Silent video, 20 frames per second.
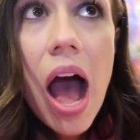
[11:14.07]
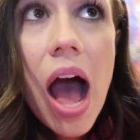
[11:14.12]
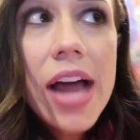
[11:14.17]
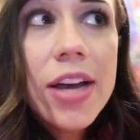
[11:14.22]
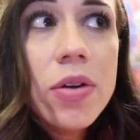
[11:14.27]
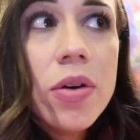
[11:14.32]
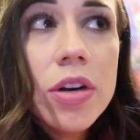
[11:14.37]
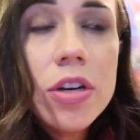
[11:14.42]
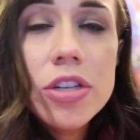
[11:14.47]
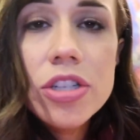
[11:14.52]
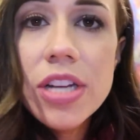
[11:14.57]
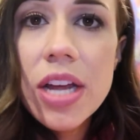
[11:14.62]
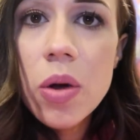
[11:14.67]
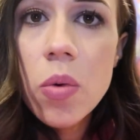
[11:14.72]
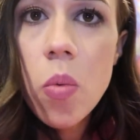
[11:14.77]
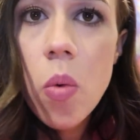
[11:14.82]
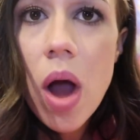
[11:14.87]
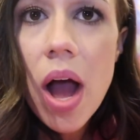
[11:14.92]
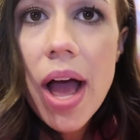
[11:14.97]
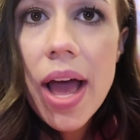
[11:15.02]
I don't
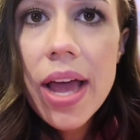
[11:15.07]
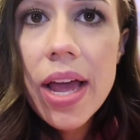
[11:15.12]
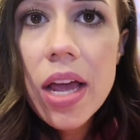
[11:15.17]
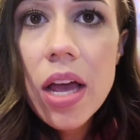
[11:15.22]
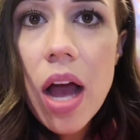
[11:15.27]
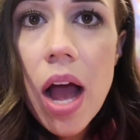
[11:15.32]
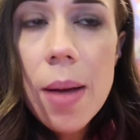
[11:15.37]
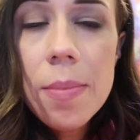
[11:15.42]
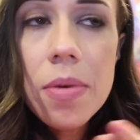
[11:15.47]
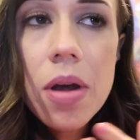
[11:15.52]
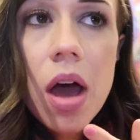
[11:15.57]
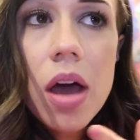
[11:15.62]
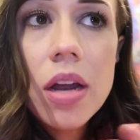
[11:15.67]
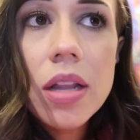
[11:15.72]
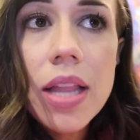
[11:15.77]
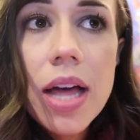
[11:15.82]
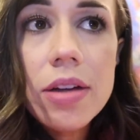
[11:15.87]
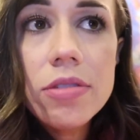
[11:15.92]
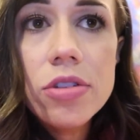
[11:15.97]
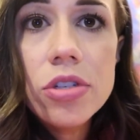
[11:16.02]
understand why I'm not
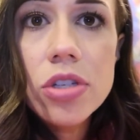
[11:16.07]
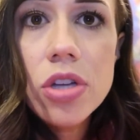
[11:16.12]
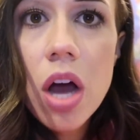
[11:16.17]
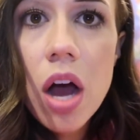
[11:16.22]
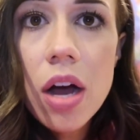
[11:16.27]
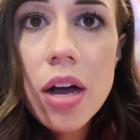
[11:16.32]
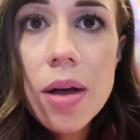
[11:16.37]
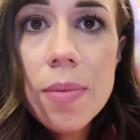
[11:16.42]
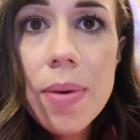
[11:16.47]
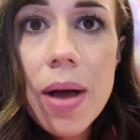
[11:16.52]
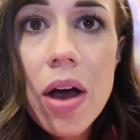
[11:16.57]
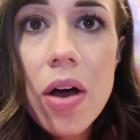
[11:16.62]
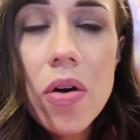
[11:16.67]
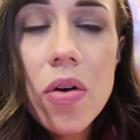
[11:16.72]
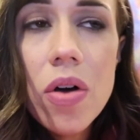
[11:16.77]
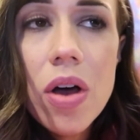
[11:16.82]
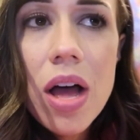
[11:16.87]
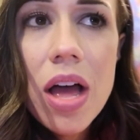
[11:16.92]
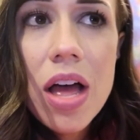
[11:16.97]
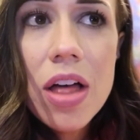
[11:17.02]
allowed to talk
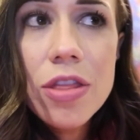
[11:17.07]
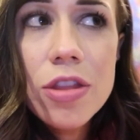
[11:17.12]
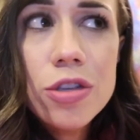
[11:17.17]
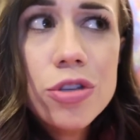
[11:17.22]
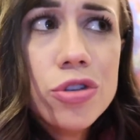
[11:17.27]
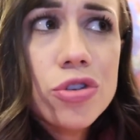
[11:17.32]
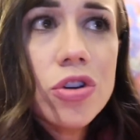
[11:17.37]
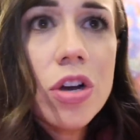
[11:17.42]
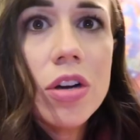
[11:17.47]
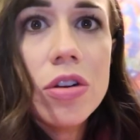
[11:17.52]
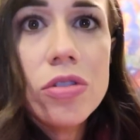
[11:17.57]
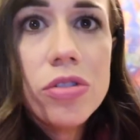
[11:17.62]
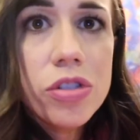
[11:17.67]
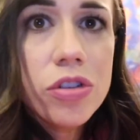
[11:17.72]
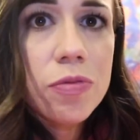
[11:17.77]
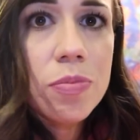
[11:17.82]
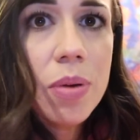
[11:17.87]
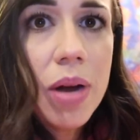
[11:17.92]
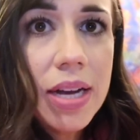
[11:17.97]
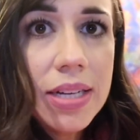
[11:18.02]
about the
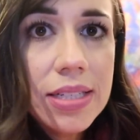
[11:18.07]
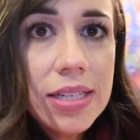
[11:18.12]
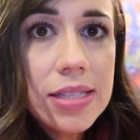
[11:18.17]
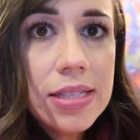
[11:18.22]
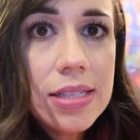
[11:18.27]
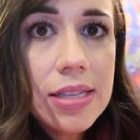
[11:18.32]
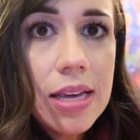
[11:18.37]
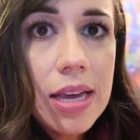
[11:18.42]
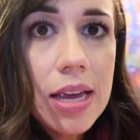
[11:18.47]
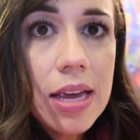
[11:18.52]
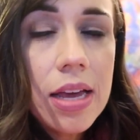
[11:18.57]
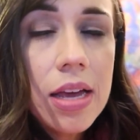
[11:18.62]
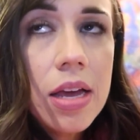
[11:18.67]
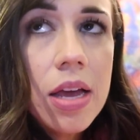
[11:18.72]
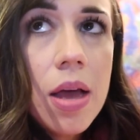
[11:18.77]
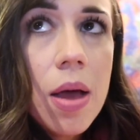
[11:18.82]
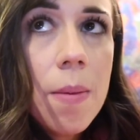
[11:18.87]
struggles of pregnancy.